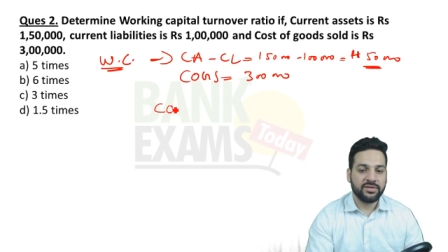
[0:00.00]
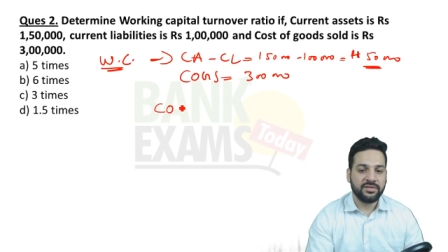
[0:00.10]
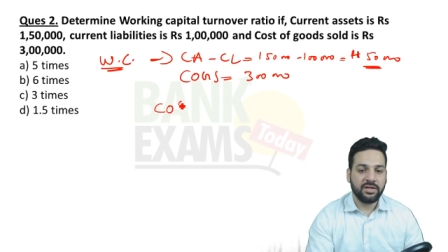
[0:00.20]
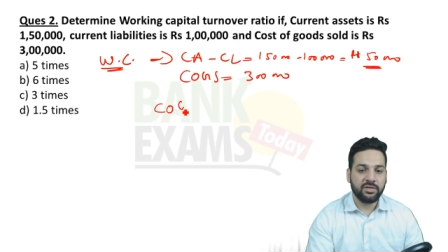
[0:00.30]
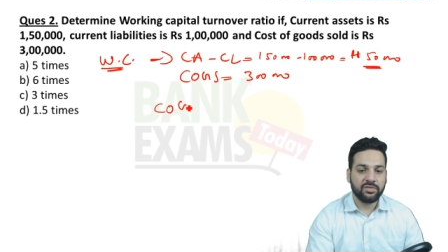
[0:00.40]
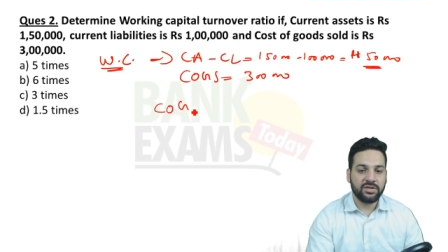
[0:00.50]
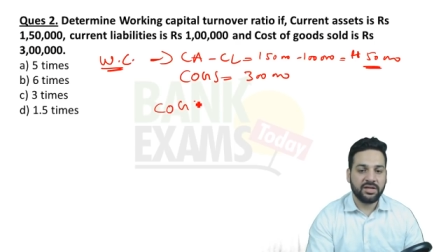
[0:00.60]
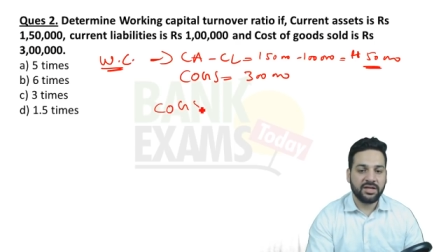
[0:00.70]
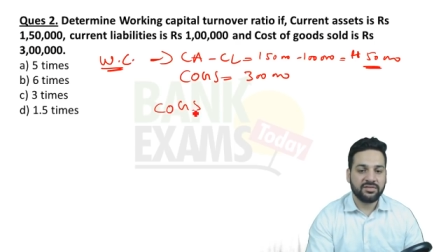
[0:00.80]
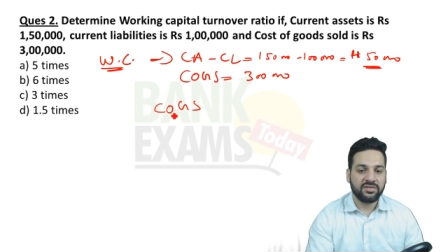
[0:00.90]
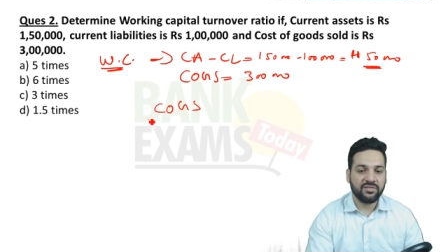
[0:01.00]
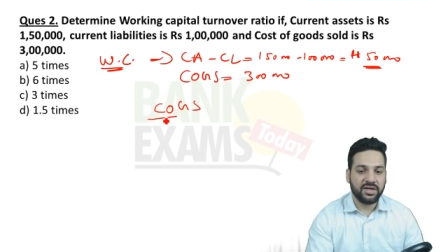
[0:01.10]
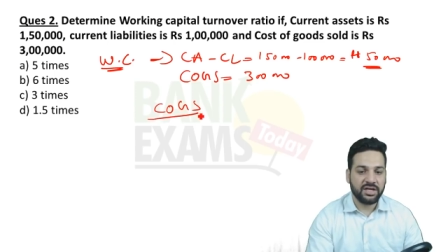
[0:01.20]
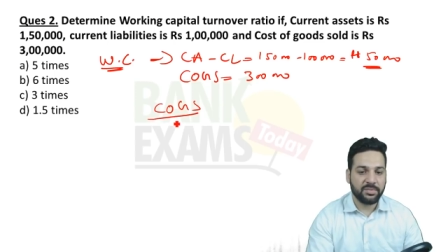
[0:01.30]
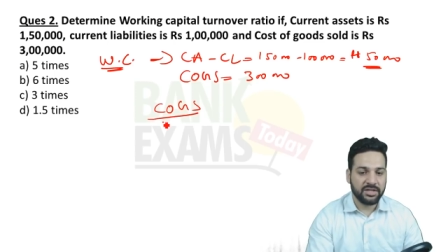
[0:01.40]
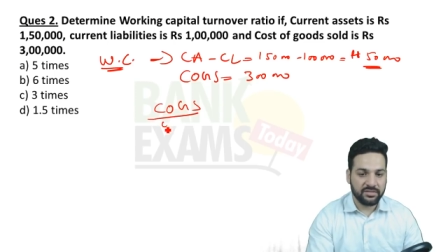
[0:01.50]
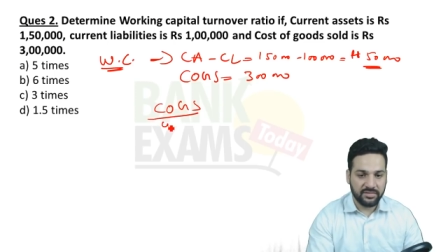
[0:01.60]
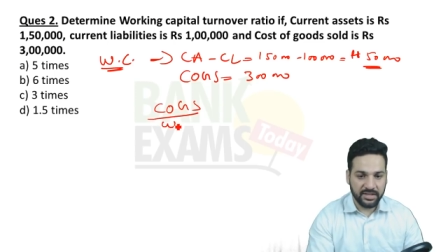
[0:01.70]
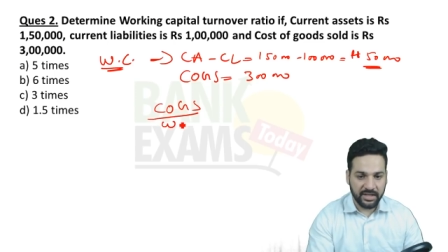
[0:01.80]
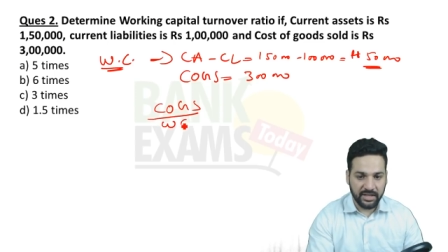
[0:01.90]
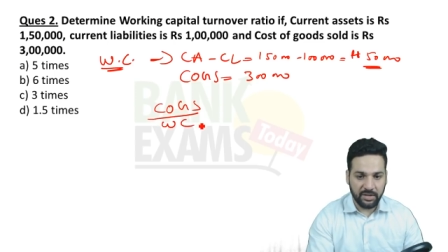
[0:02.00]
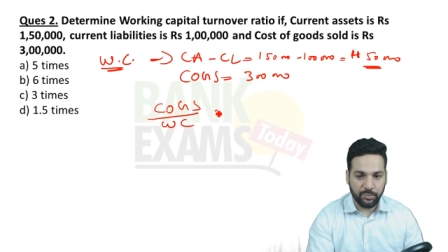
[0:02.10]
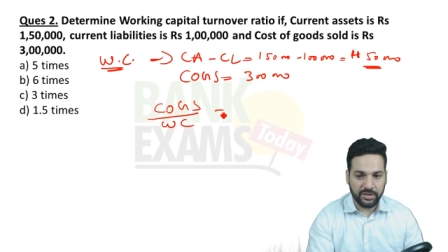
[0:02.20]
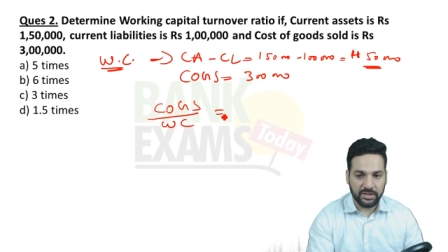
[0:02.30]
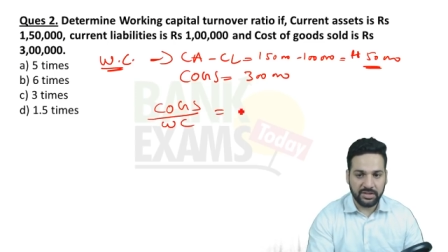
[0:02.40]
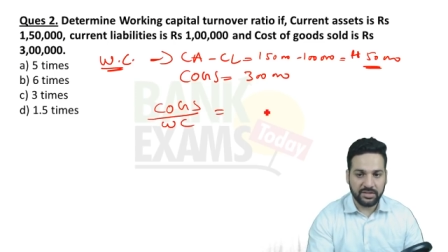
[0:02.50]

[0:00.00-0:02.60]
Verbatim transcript: is COGS divided by the working capital.